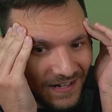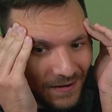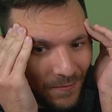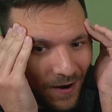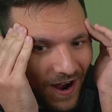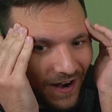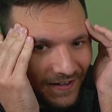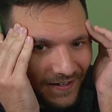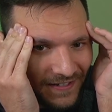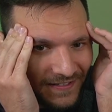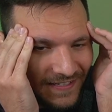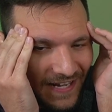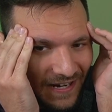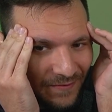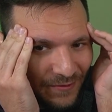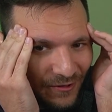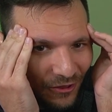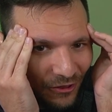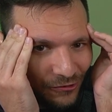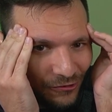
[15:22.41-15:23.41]
Come on, it's got
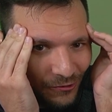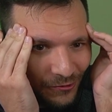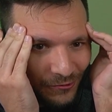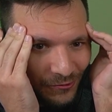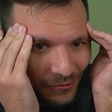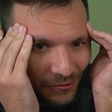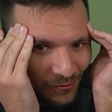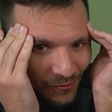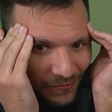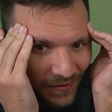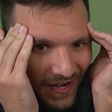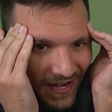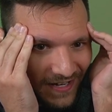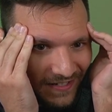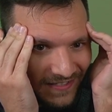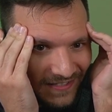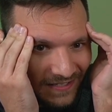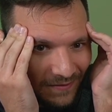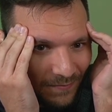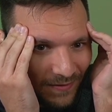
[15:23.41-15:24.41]
to be the third girl,
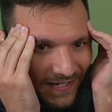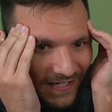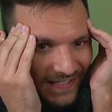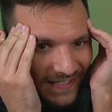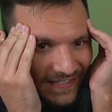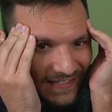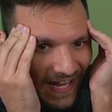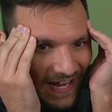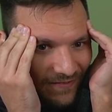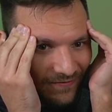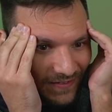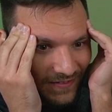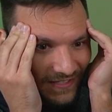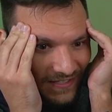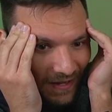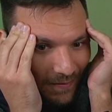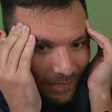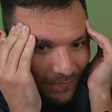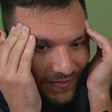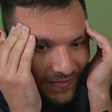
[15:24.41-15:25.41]
right? Somebody save
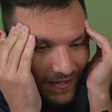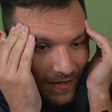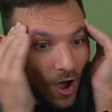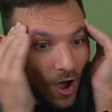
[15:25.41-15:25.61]
something.